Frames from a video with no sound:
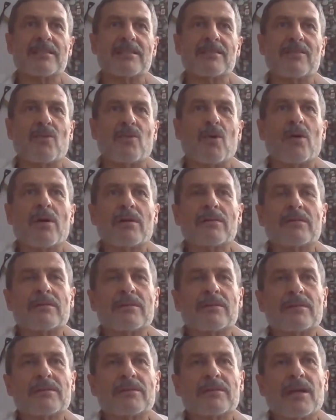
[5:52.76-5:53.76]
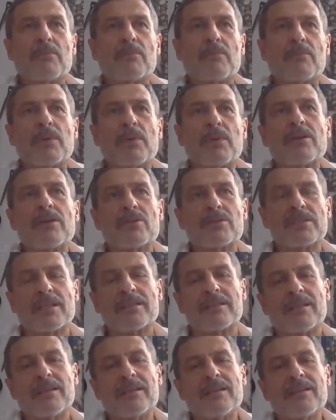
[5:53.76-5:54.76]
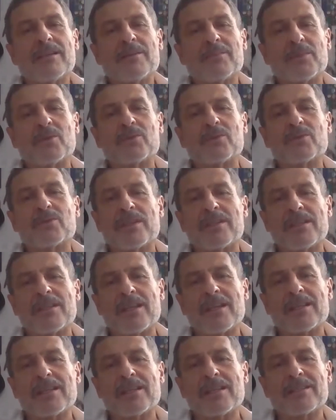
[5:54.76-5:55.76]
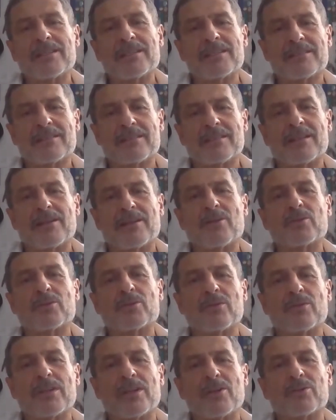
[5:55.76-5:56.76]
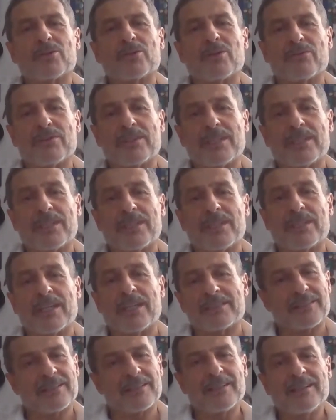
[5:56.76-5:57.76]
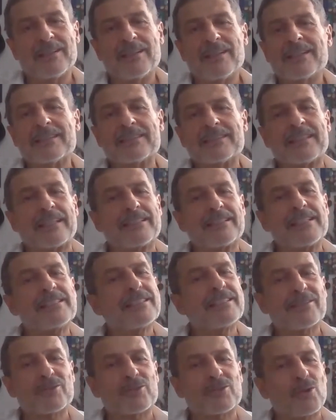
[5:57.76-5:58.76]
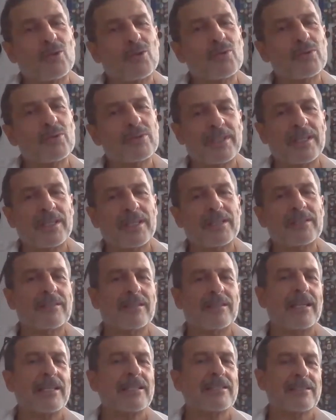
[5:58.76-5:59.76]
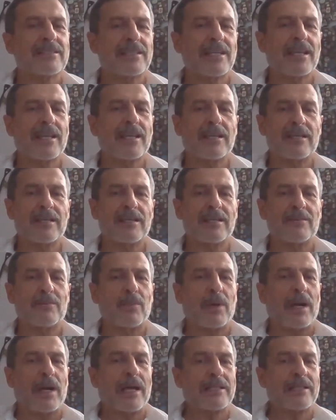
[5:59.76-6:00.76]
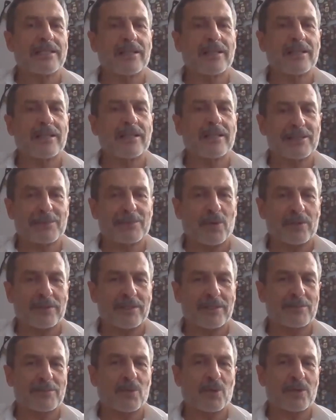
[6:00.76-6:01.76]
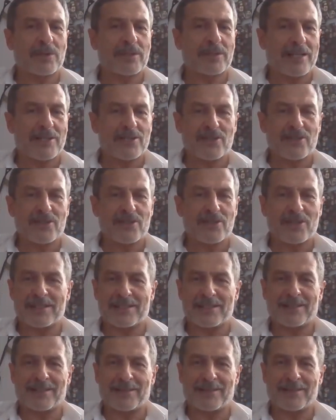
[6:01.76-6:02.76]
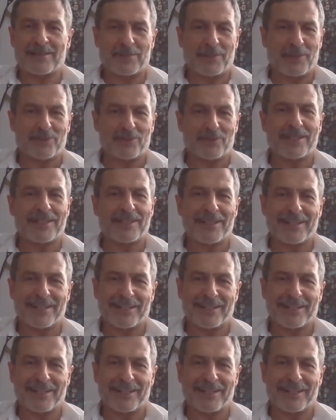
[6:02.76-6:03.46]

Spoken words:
it's opinion that mountaineering it's a lot of deaths. Statistics show that let's say bicycle sport is more dangerous than